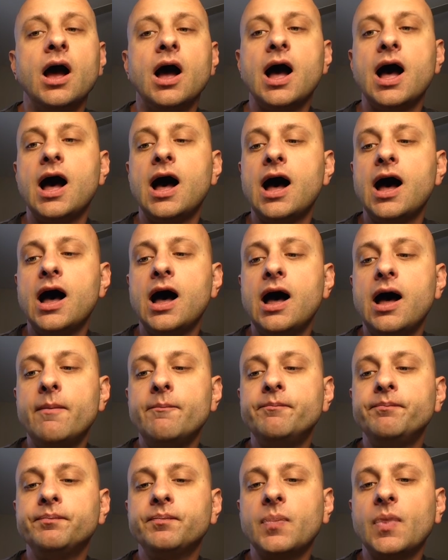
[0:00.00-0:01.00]

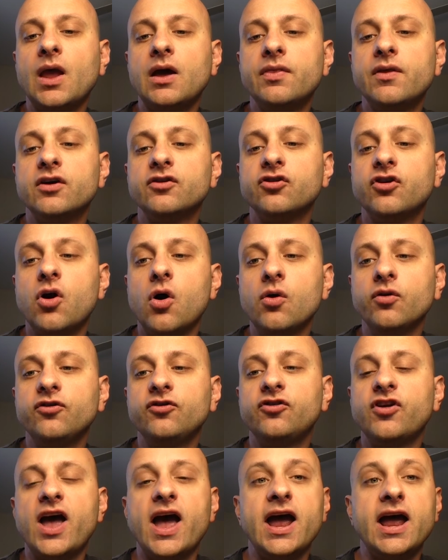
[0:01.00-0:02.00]
There's an old
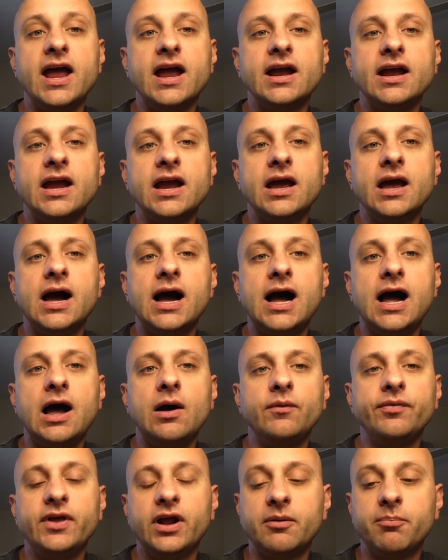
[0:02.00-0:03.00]
saying
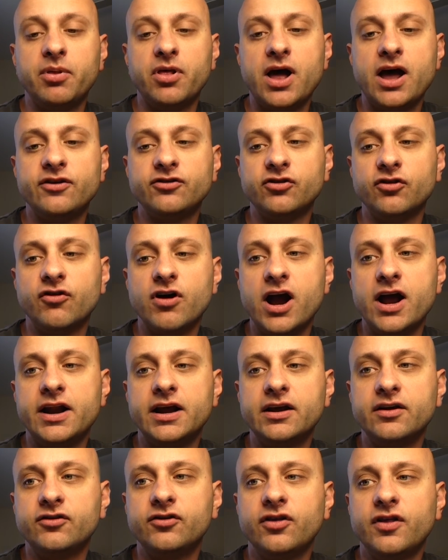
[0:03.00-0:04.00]
that applies to
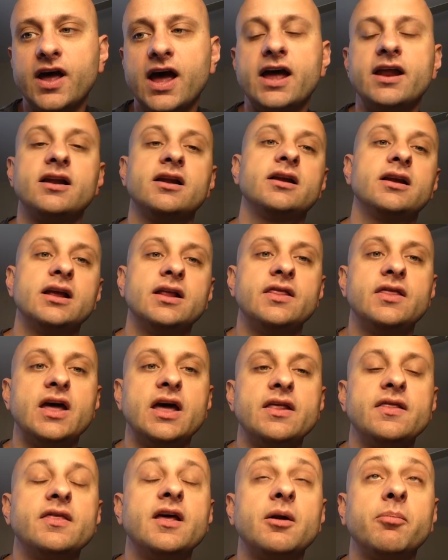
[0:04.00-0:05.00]
writings, that
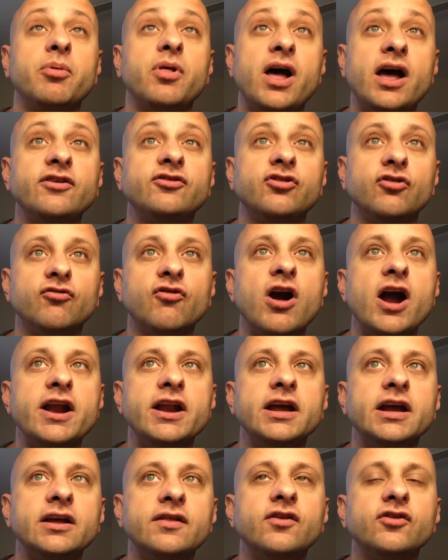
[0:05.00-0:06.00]
applies to
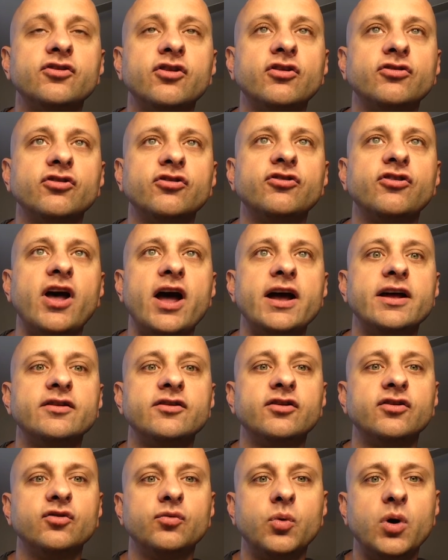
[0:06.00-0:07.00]
writing in the social
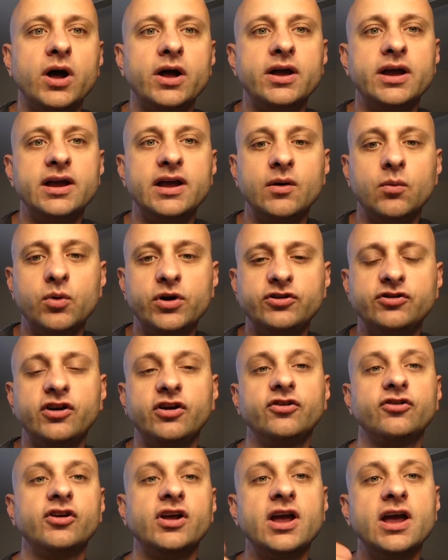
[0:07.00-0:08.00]
sciences, which
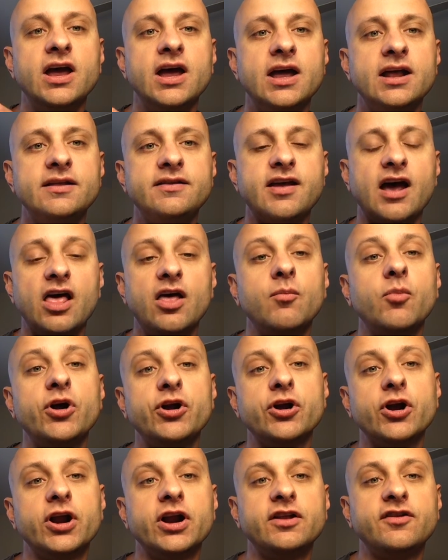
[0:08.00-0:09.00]
is tell them
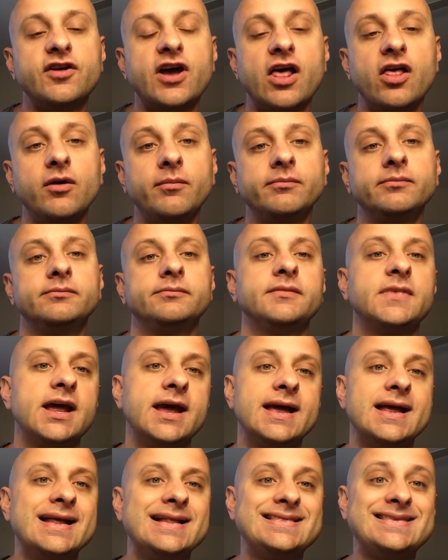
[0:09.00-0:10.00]
what you're going to
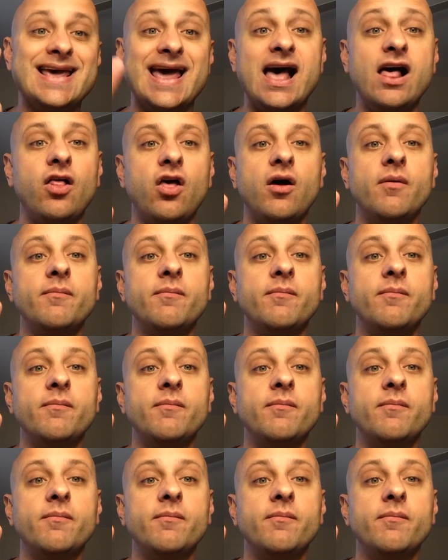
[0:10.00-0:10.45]
tell